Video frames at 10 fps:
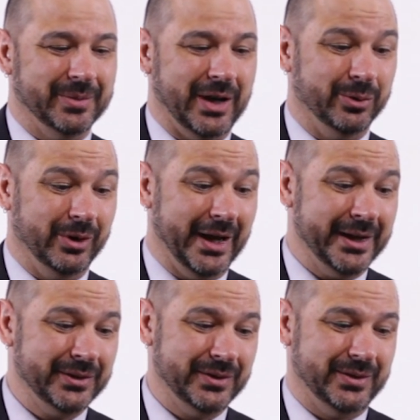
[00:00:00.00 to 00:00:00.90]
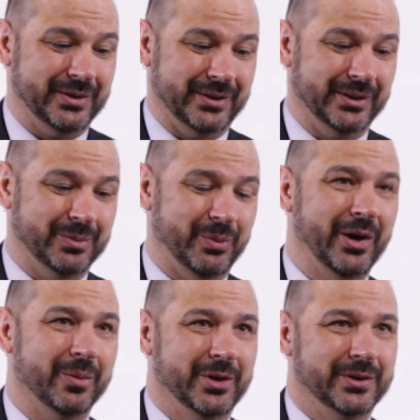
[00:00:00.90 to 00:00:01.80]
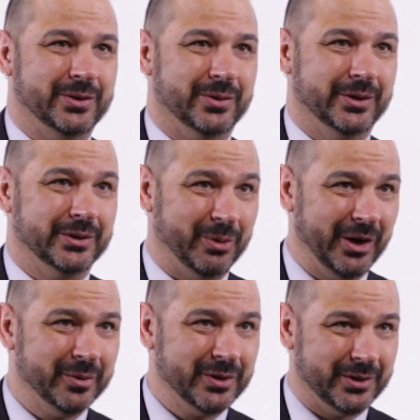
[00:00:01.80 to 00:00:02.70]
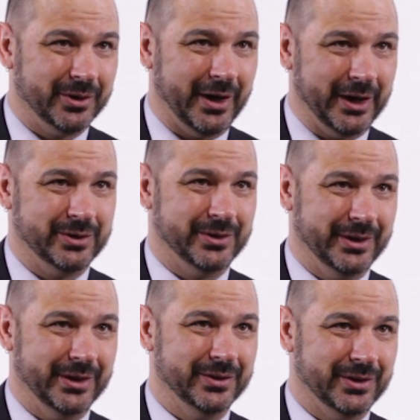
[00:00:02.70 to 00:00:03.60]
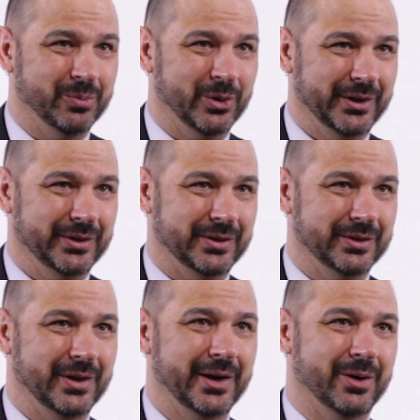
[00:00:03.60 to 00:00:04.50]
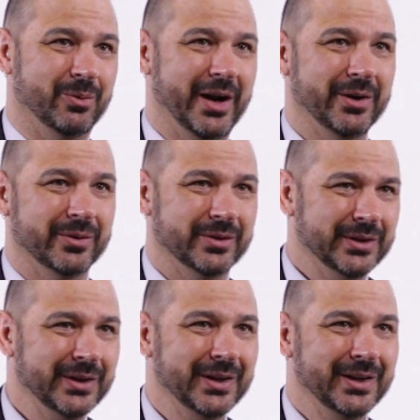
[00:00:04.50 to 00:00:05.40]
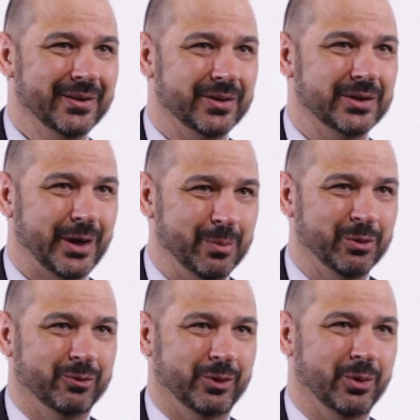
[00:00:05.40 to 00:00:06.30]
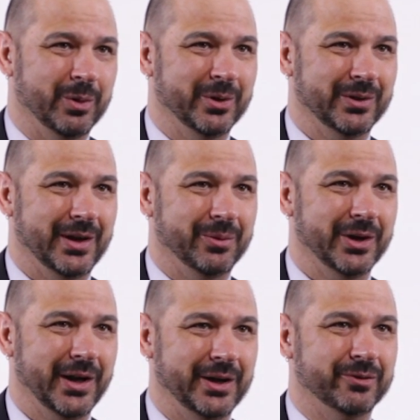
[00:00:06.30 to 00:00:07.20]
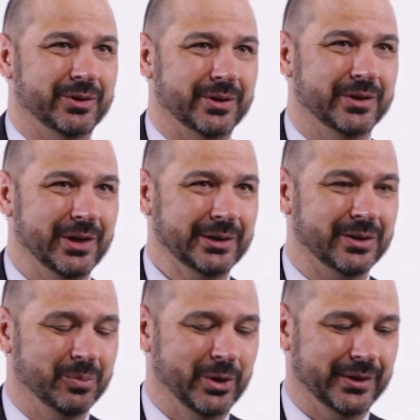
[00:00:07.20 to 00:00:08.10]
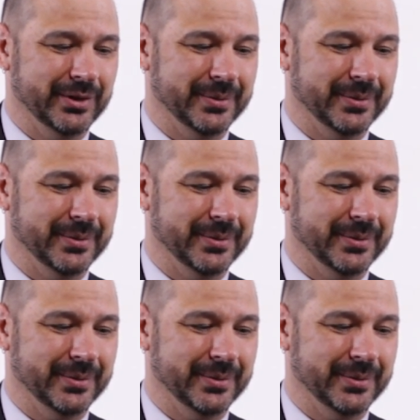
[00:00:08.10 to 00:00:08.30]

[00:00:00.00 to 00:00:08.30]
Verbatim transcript: outlasts experiments, or experiments are actually in some ways designed around the type of equipment that we have to conduct them with.